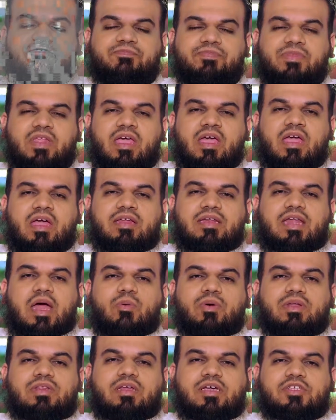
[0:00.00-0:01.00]
return to the
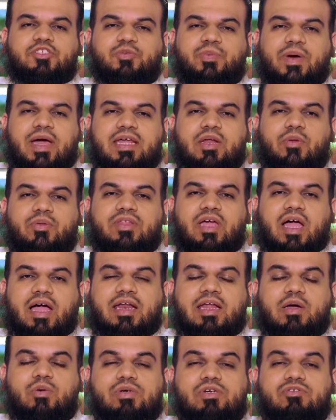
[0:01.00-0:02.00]
beginning of the story and
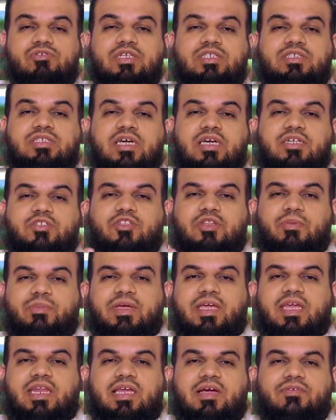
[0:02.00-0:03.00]
go through it in
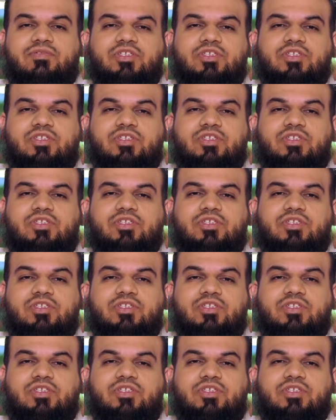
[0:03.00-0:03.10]
detail.